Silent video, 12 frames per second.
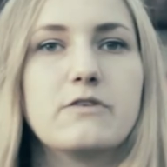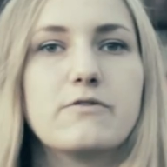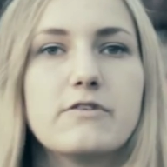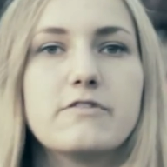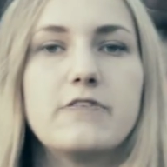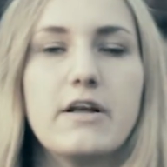it
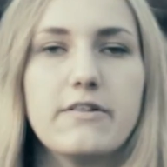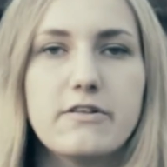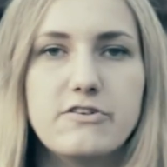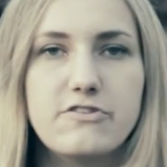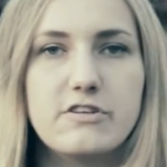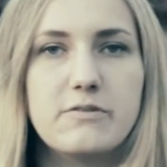was not
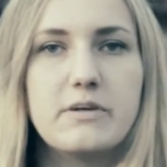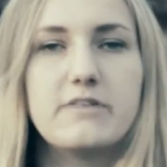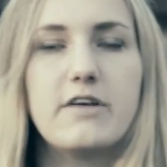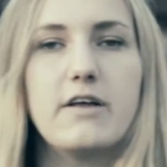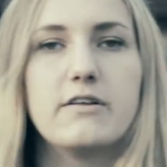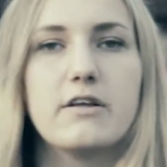legitimate
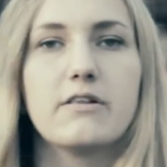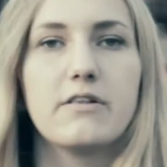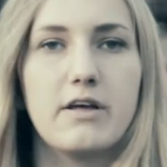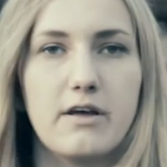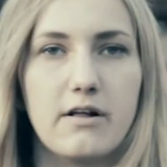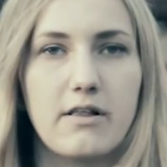and
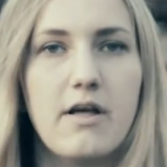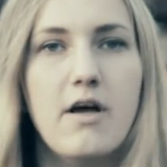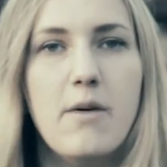illegal,